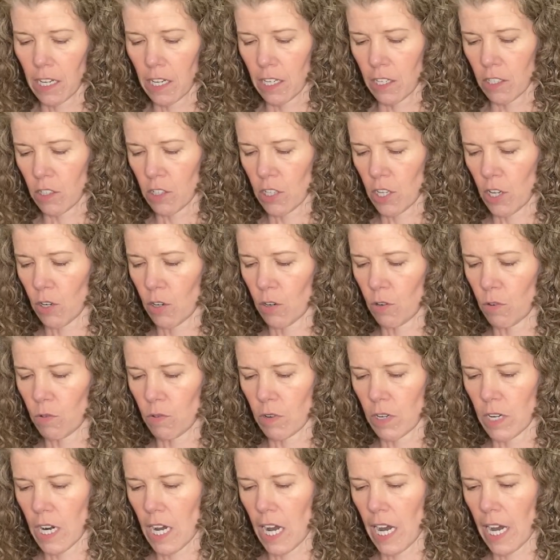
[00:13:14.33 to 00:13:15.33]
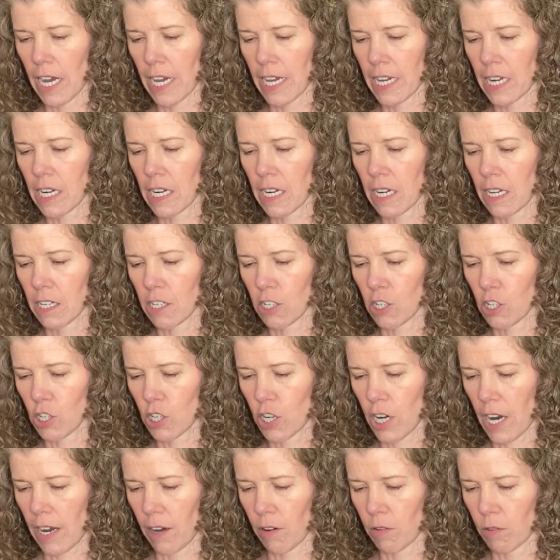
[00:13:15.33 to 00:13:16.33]
So 9
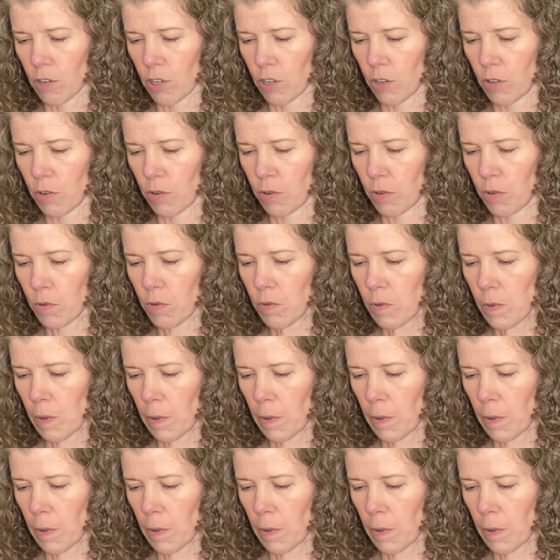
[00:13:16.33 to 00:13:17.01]
ChowGoo